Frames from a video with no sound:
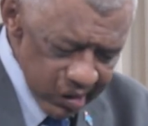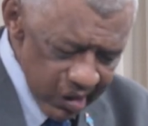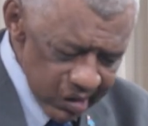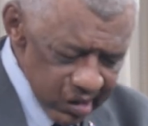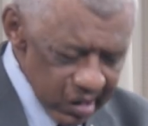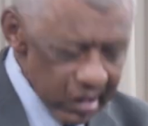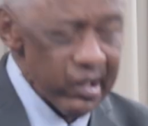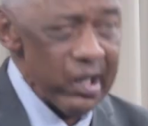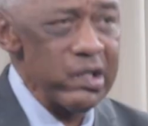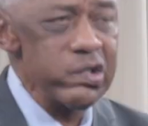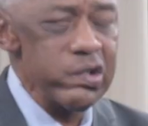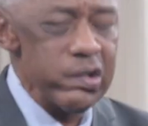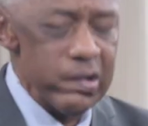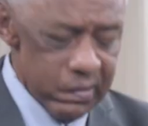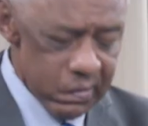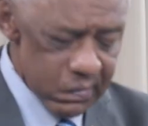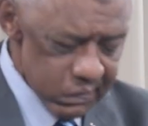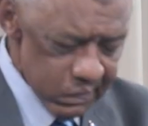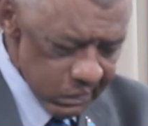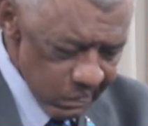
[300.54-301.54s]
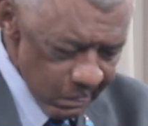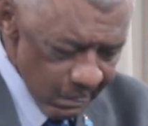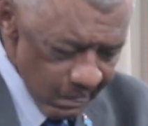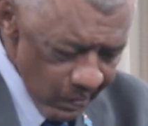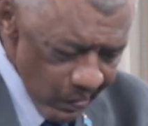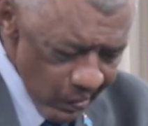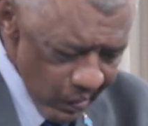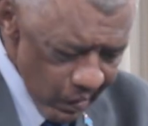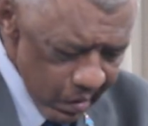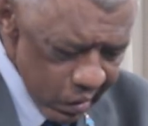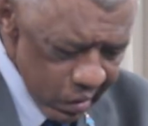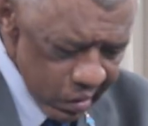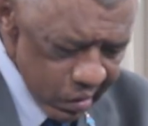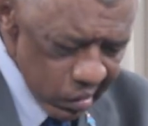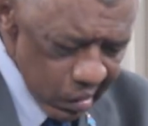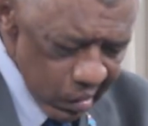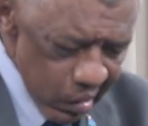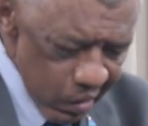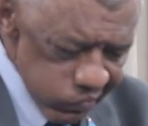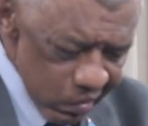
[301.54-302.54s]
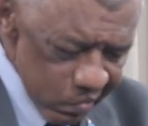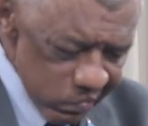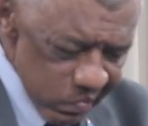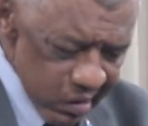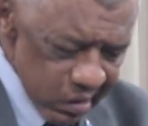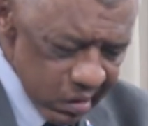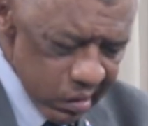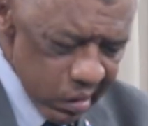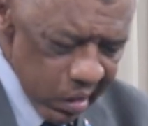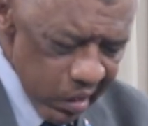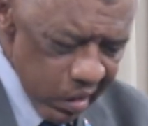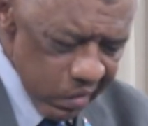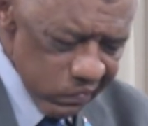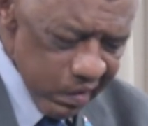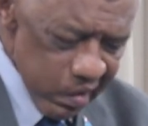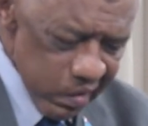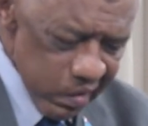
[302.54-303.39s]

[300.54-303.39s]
taking action. The government, heavy